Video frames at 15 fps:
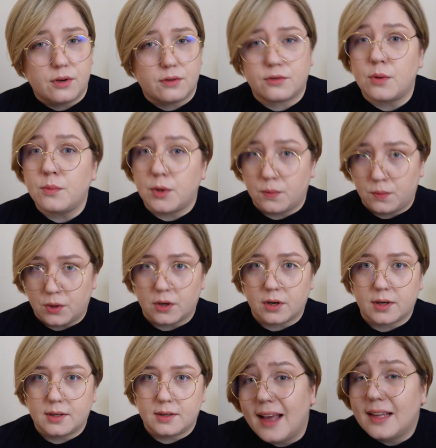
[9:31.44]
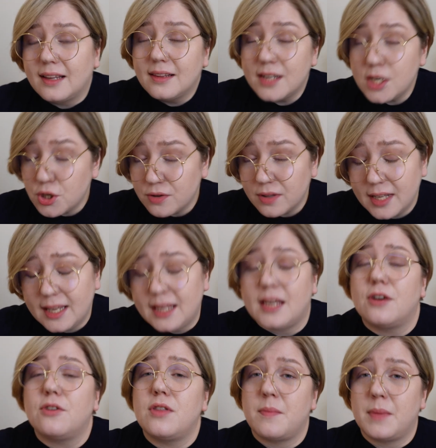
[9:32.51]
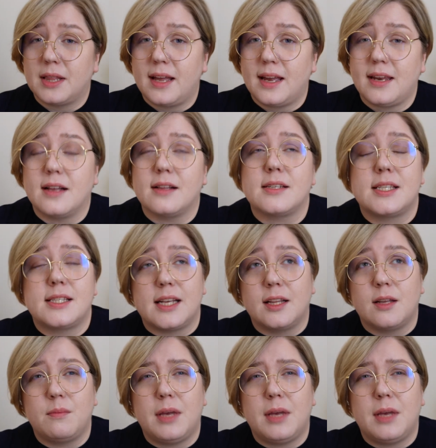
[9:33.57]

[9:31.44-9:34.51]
from your work. I can literally hear the millennials telling